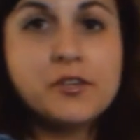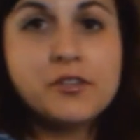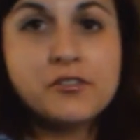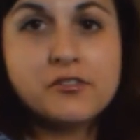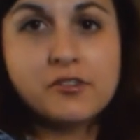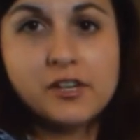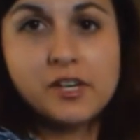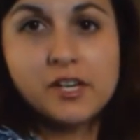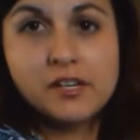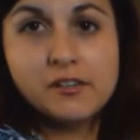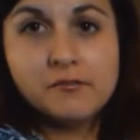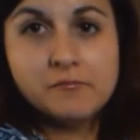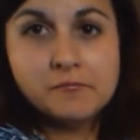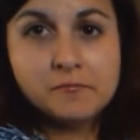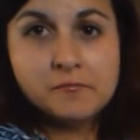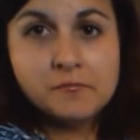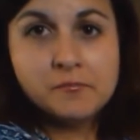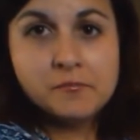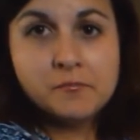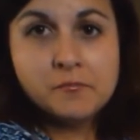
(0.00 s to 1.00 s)
3.
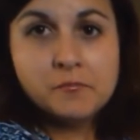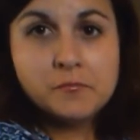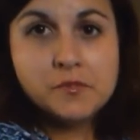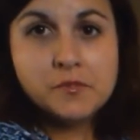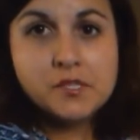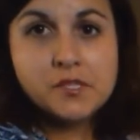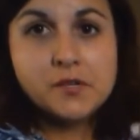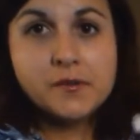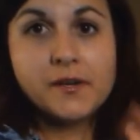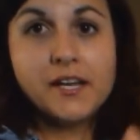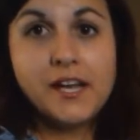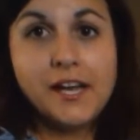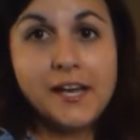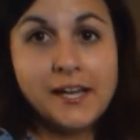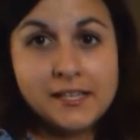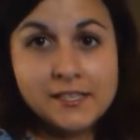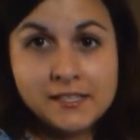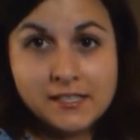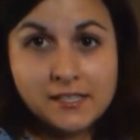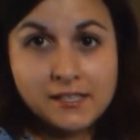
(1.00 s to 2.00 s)
So it
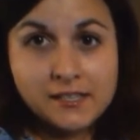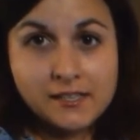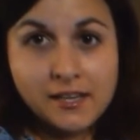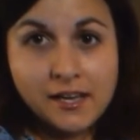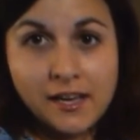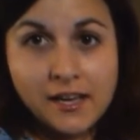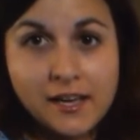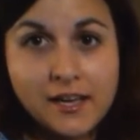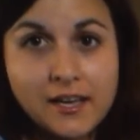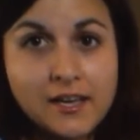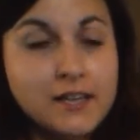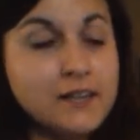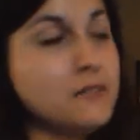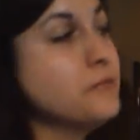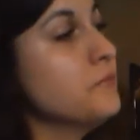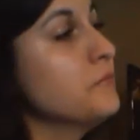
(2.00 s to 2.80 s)
ends in a